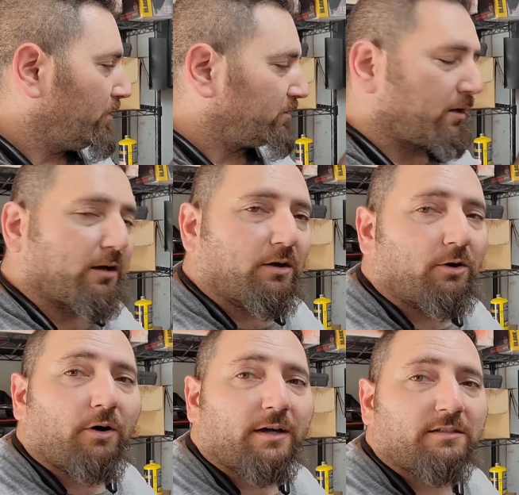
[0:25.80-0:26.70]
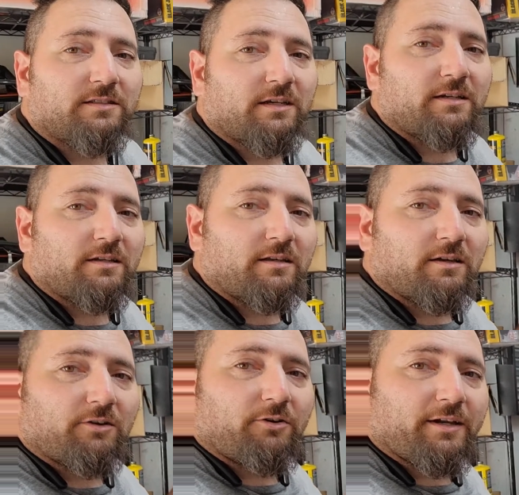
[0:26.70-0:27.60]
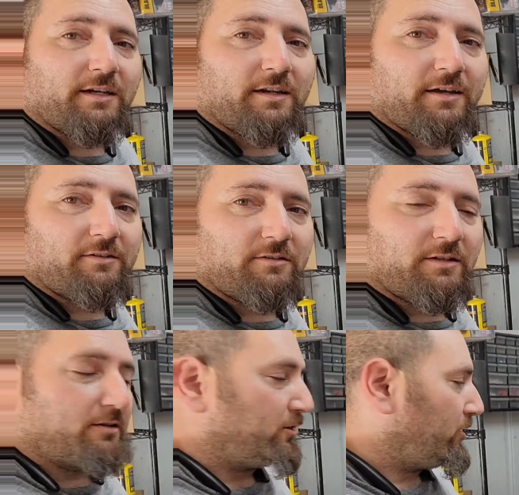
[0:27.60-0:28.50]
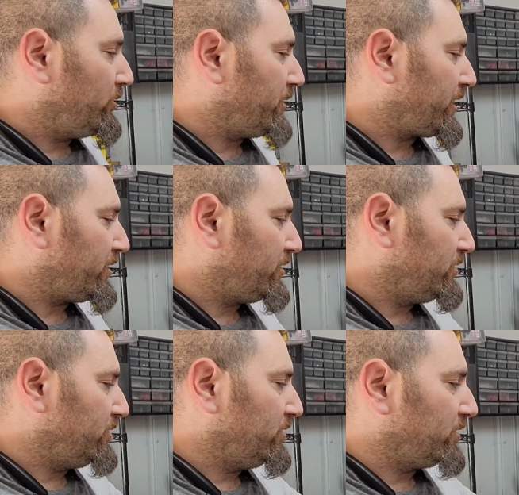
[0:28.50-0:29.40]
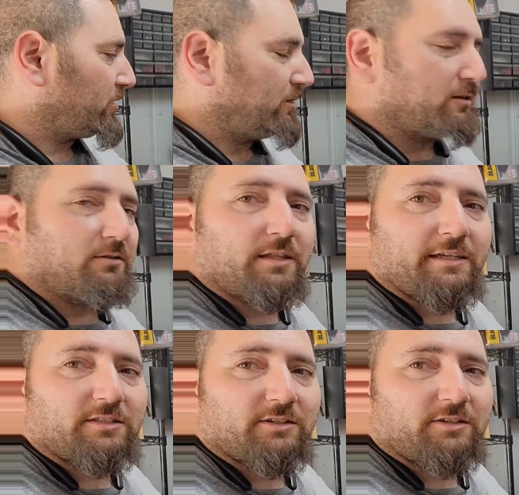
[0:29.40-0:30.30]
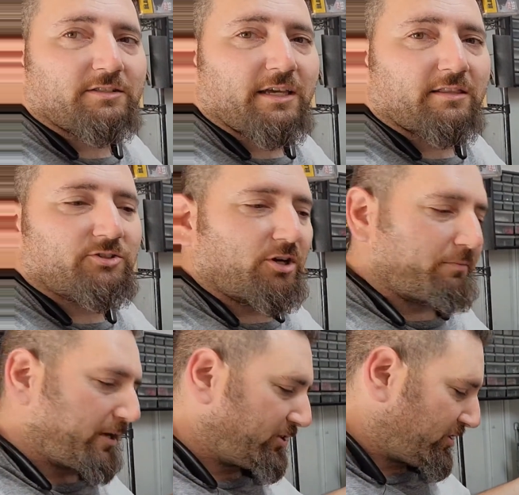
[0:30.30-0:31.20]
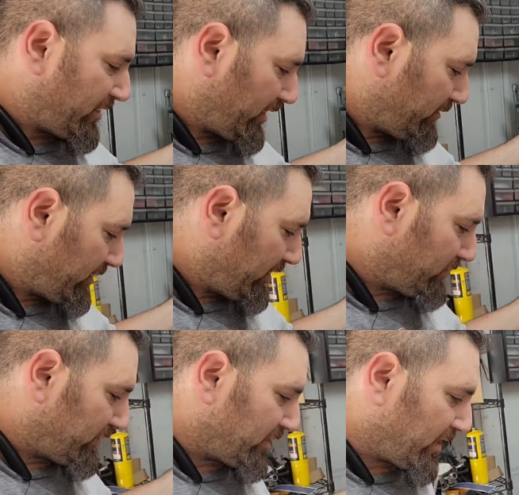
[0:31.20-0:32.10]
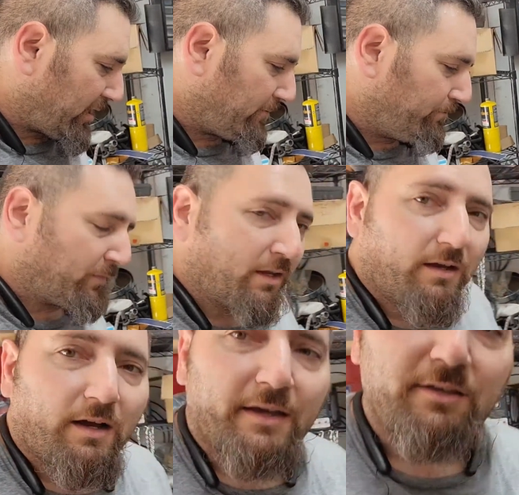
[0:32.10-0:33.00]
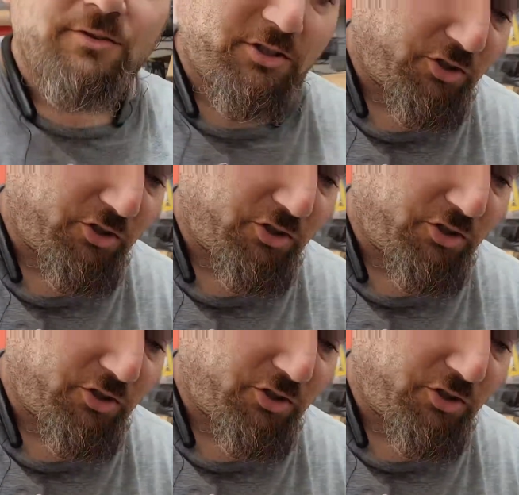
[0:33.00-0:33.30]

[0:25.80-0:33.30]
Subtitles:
So I decided to grind it down a little, make it look a little nicer, take the sharp edges down, because once again, I use